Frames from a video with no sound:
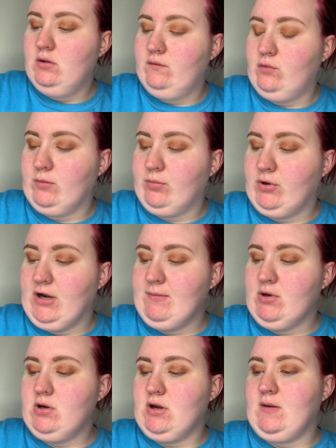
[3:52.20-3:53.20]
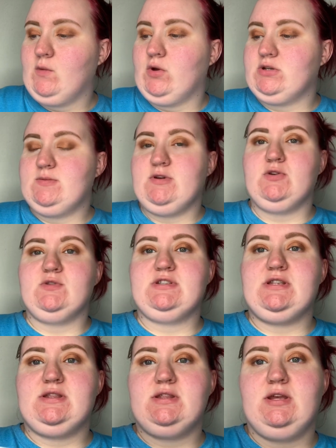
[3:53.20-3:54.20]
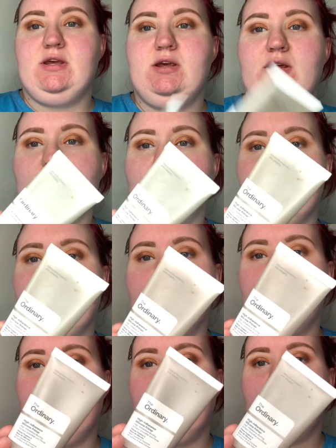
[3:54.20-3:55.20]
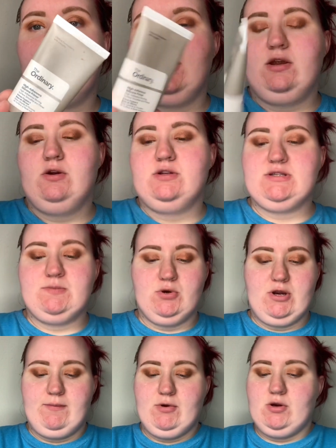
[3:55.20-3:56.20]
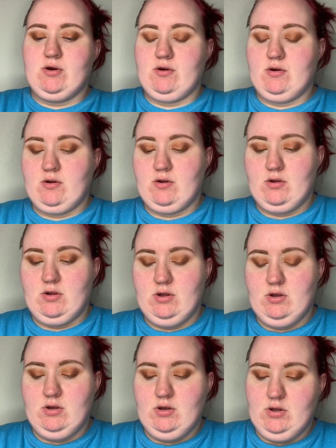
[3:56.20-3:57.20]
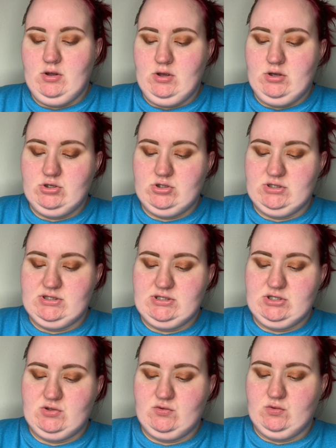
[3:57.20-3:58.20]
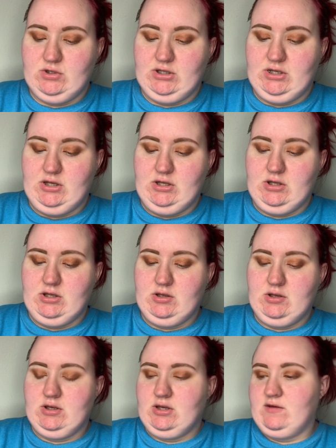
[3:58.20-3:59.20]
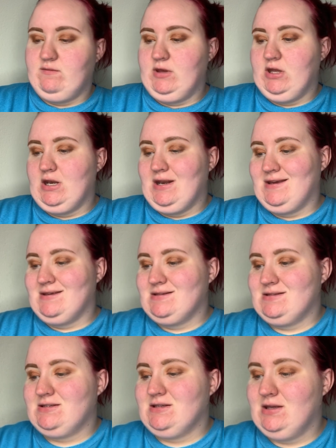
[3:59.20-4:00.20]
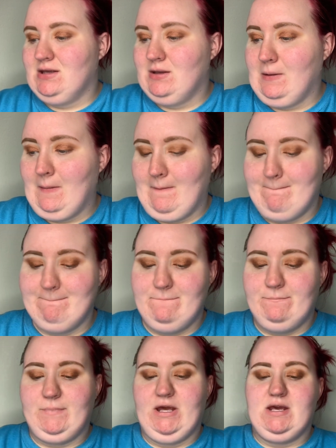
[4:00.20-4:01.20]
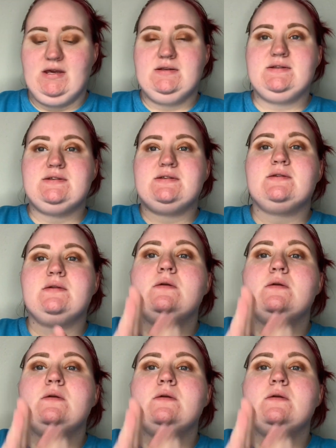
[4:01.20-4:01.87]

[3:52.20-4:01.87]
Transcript: For primer, I'm going to be using the Ordinary High Adherence Primer, just to really give me a nice base.